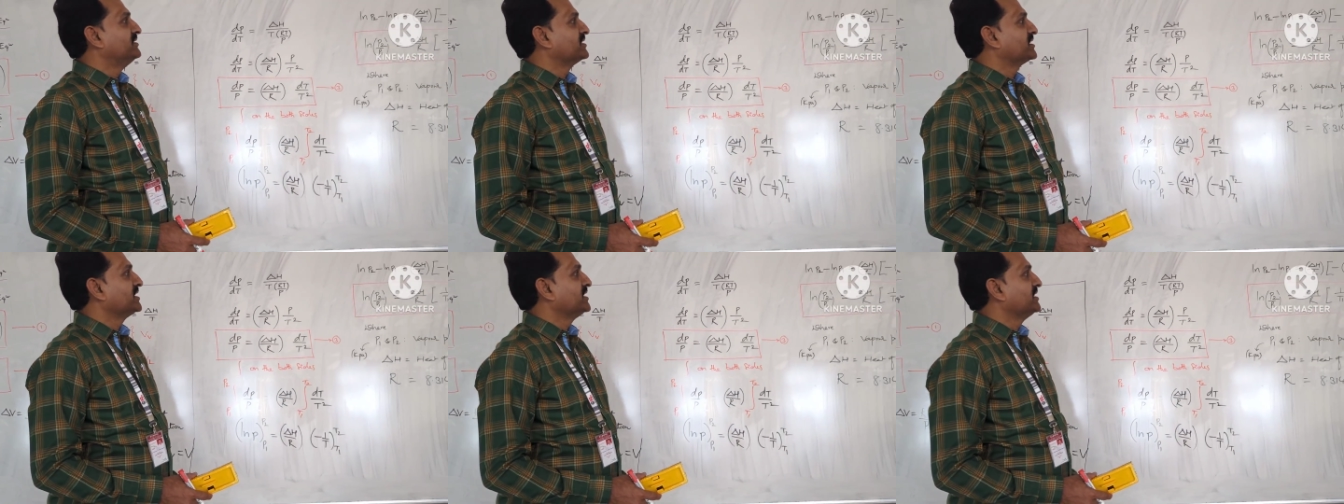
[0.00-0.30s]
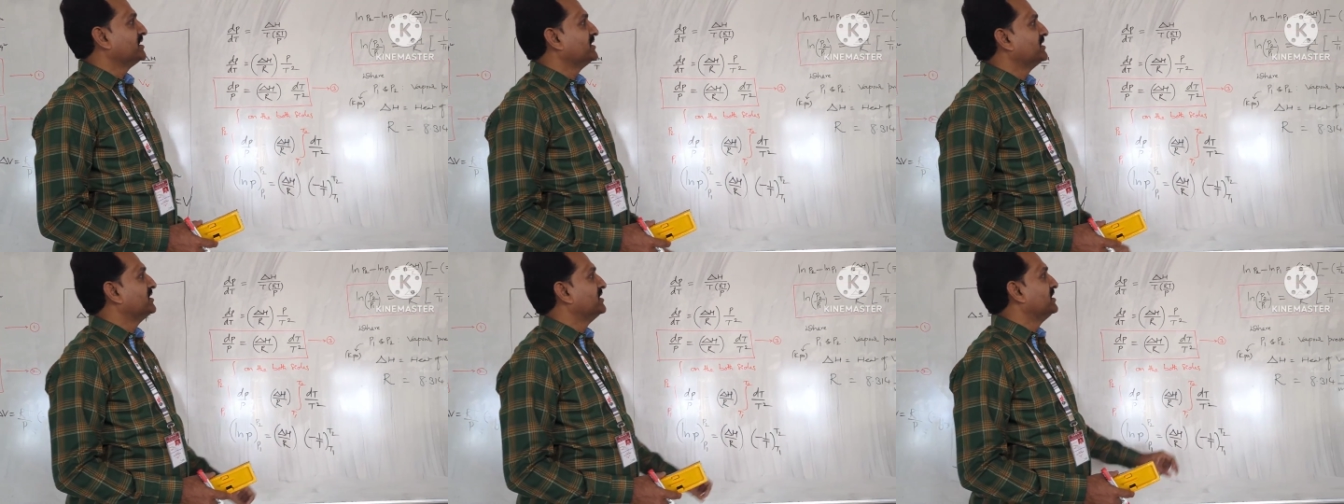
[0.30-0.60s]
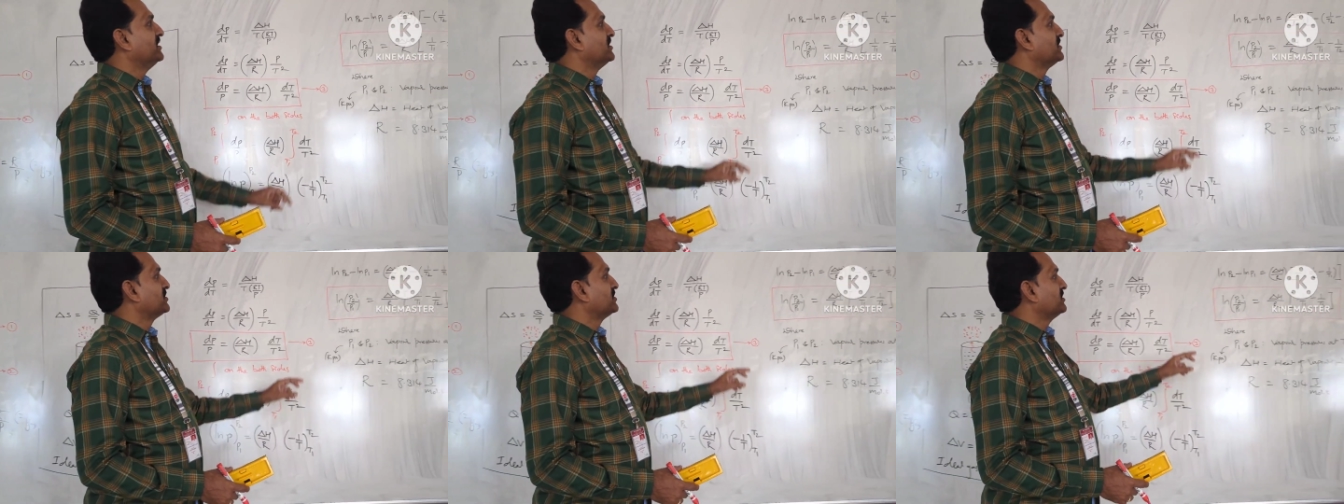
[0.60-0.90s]
Okay.
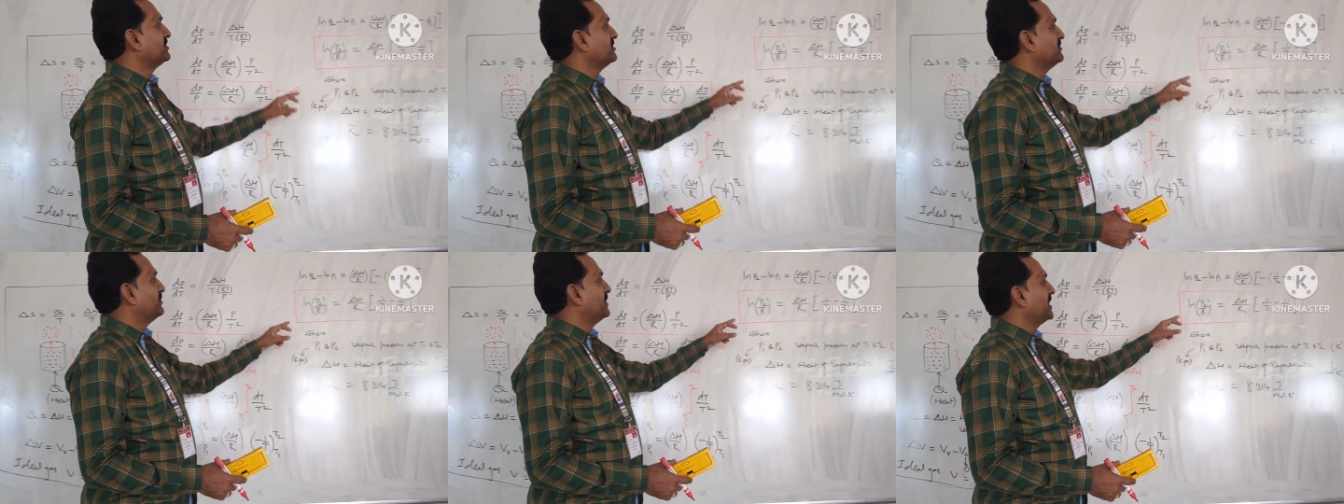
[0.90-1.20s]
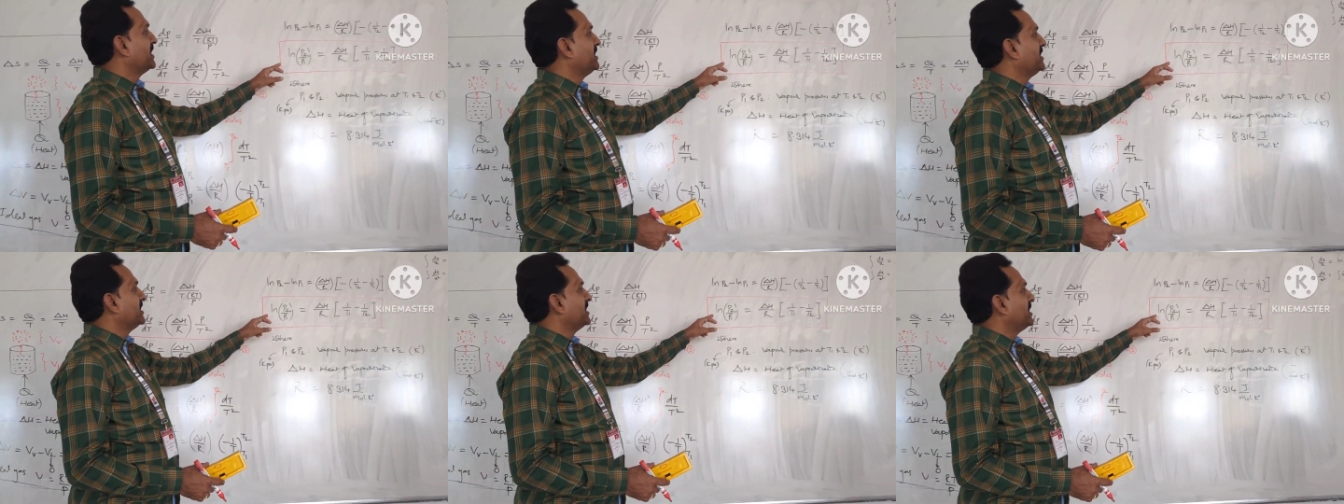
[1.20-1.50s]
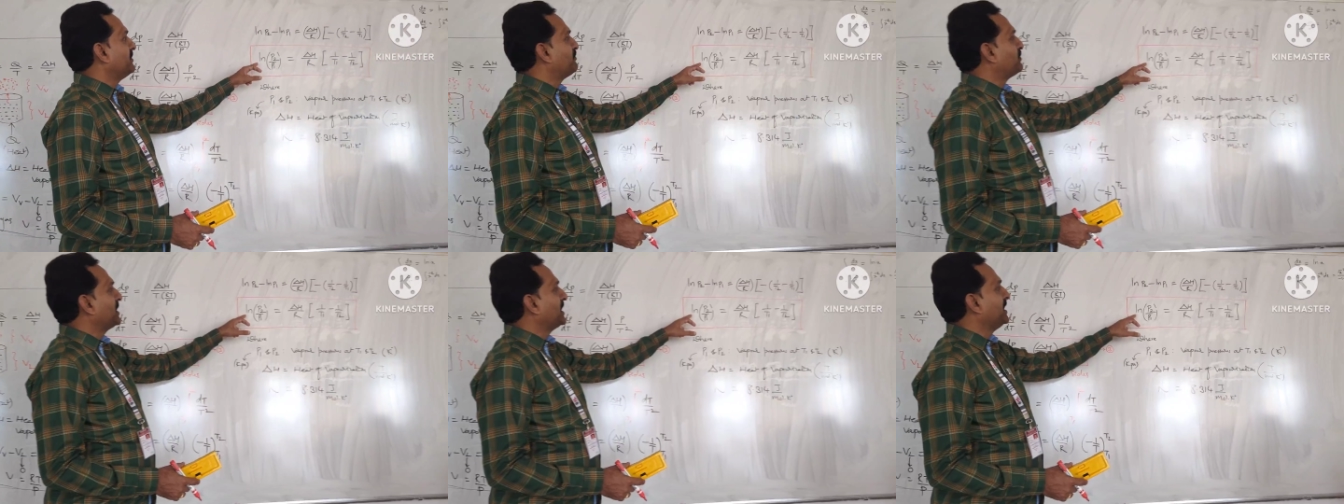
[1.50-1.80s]
So by
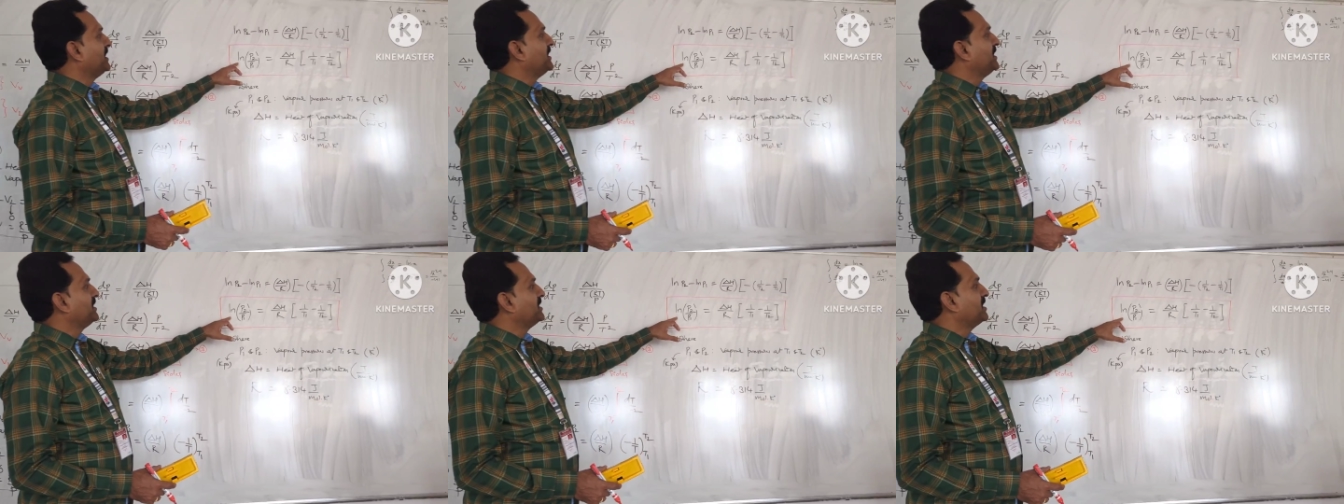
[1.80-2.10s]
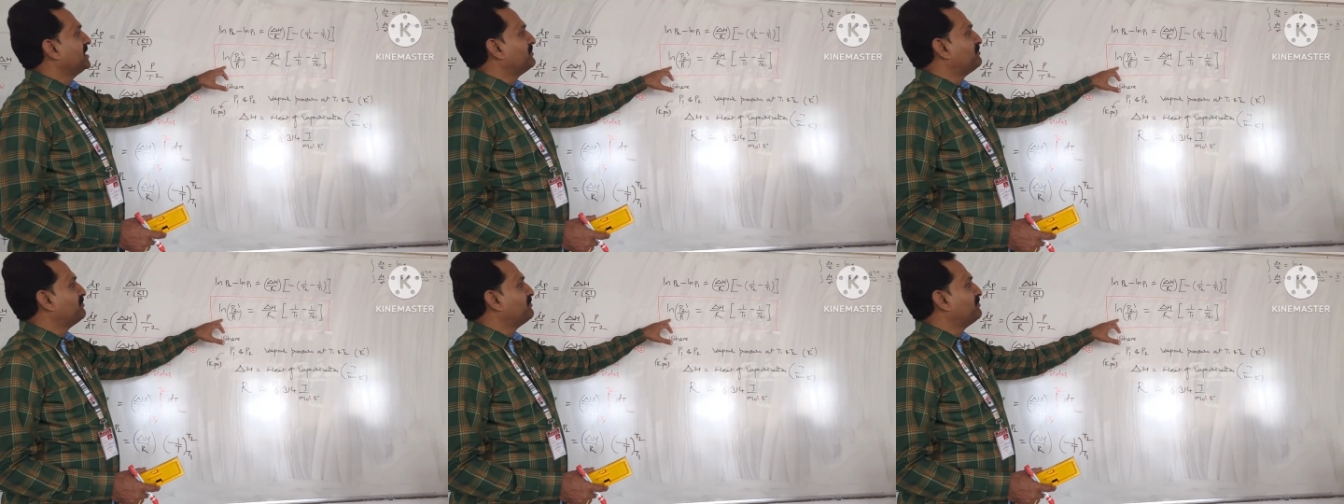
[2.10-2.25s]
applying